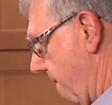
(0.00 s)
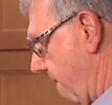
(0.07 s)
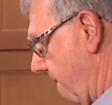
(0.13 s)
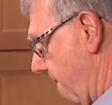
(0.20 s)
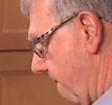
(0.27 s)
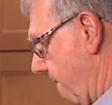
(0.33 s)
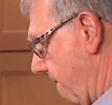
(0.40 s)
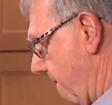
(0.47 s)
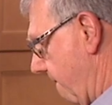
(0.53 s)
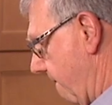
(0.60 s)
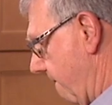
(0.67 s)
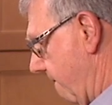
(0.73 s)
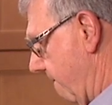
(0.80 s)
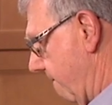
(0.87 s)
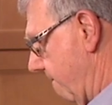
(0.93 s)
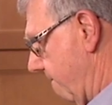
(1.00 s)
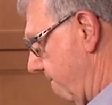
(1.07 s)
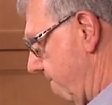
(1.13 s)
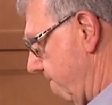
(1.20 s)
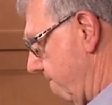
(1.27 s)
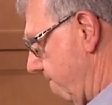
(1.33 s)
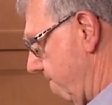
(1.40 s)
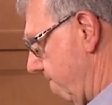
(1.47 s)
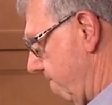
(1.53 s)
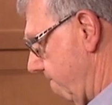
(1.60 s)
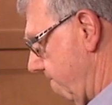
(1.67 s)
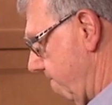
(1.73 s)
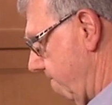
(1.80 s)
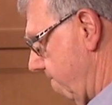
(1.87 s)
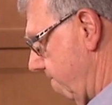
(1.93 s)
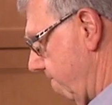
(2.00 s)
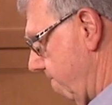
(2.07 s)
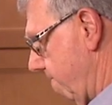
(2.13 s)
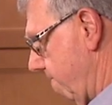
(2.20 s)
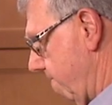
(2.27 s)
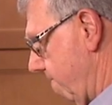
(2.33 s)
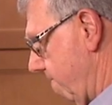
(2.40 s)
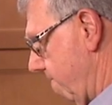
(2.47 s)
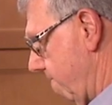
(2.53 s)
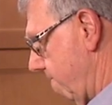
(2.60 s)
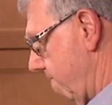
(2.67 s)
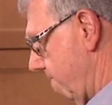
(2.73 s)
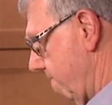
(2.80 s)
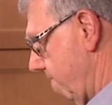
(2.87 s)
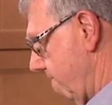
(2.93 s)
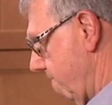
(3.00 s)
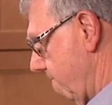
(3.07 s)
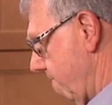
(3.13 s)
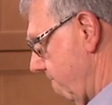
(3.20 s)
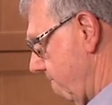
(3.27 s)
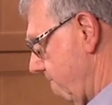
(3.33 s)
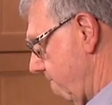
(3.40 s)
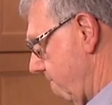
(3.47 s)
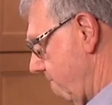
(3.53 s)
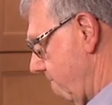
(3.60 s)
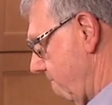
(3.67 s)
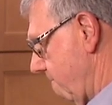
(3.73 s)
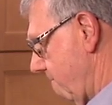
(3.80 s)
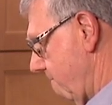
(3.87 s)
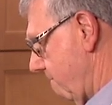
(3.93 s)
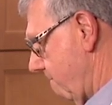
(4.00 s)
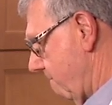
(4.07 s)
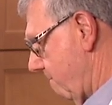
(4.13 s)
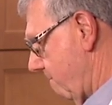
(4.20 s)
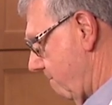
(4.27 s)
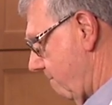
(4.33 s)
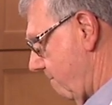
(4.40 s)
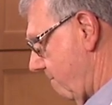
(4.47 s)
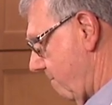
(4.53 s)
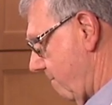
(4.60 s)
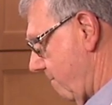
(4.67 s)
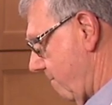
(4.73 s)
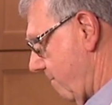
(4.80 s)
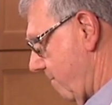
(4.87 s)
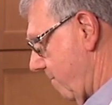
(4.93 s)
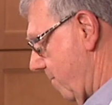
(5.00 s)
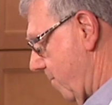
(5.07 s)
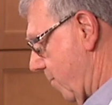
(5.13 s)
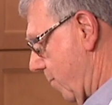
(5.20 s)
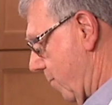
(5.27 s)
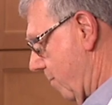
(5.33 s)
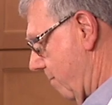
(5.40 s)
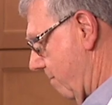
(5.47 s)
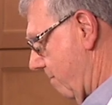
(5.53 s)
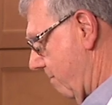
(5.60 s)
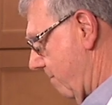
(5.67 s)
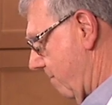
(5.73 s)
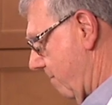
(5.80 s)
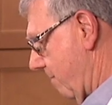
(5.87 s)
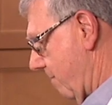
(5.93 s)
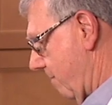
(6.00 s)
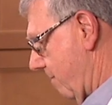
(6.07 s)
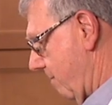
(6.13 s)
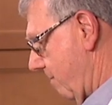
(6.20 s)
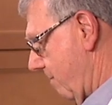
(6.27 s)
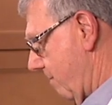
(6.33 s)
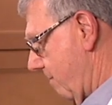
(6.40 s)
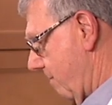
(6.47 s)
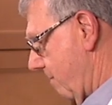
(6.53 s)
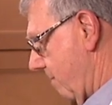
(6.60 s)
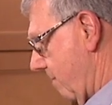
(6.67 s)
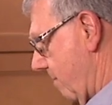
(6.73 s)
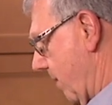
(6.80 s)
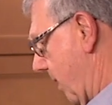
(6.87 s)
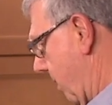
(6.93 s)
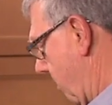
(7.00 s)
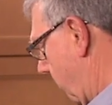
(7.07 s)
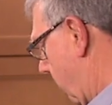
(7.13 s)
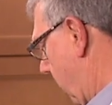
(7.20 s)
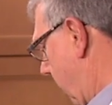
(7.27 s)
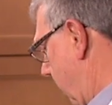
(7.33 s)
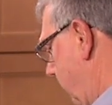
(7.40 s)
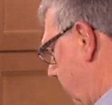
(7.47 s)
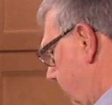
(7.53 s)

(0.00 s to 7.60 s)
(silent)